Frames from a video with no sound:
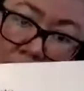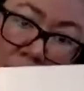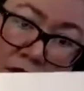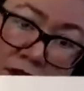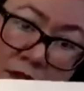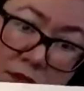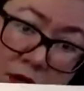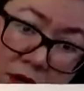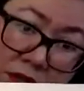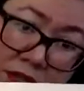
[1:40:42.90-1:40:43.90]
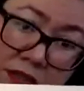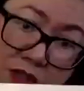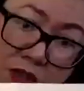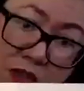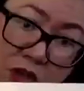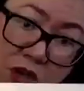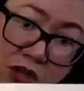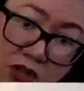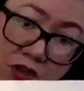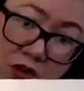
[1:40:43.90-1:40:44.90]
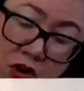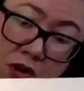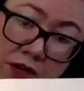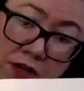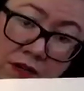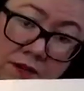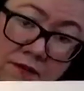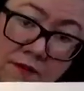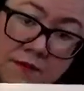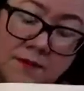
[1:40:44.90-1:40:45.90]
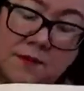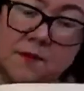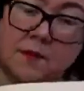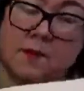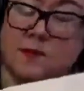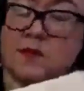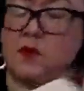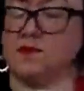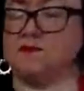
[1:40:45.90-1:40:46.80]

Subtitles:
this one is collaged on. So